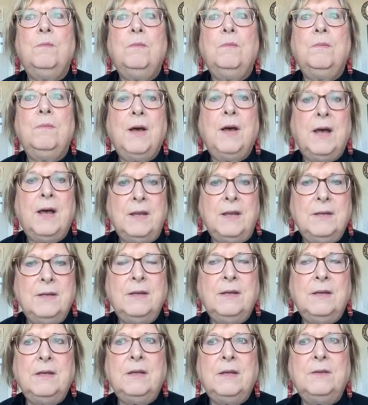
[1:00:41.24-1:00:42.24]
But
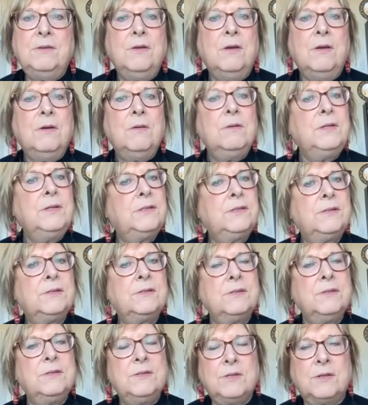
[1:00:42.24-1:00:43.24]
in no
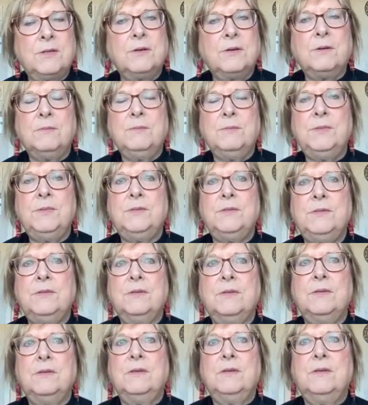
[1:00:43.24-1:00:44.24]
uncertain terms,
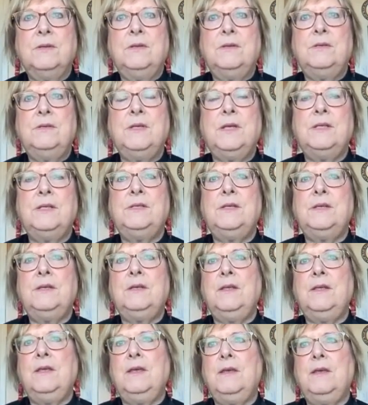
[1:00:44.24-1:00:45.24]
does
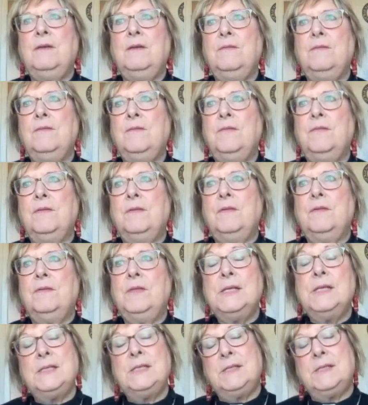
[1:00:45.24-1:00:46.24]
it give
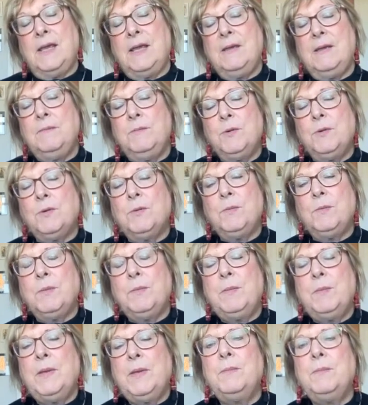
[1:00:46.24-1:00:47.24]
this same group
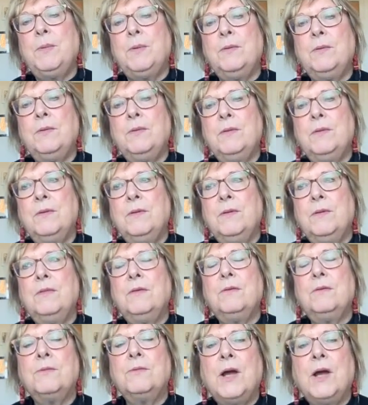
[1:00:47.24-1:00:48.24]
of people
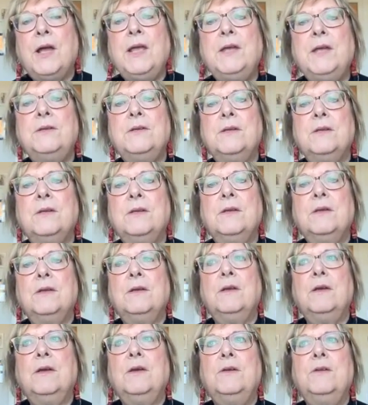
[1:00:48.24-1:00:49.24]
the right
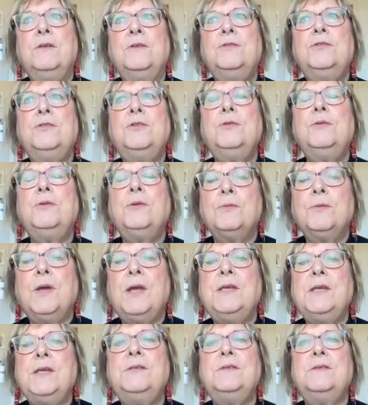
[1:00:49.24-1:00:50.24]
to
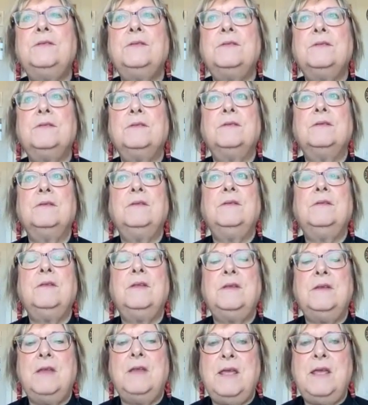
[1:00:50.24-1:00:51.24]
erase
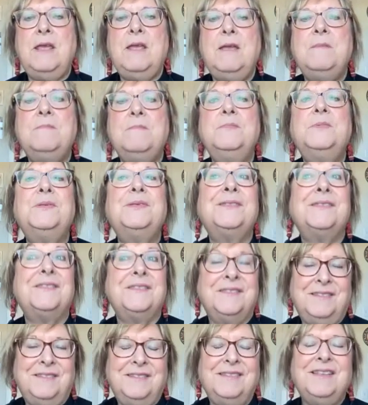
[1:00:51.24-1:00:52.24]
the names
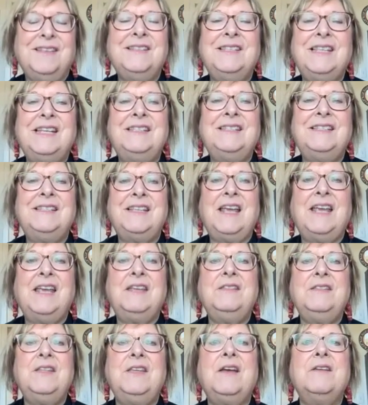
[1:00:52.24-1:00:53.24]
as they
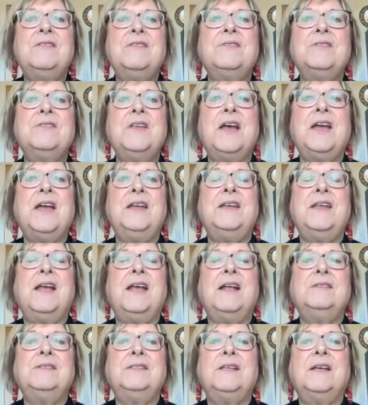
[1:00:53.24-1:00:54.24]
sang the other night
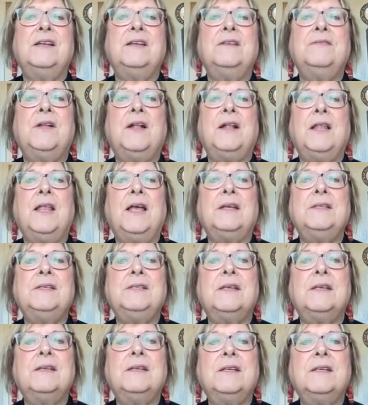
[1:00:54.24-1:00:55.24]
outside of Al
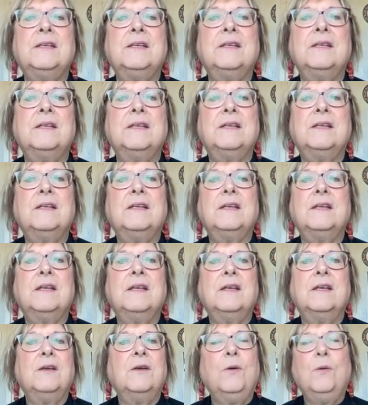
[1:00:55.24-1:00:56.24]
Aqsa?
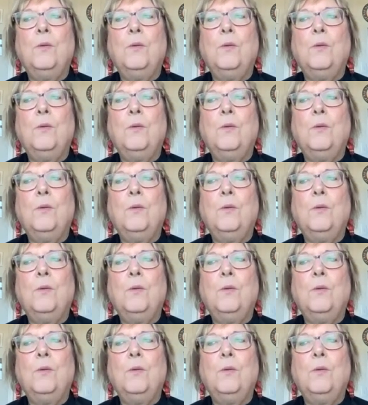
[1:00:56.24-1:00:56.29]
Yeah.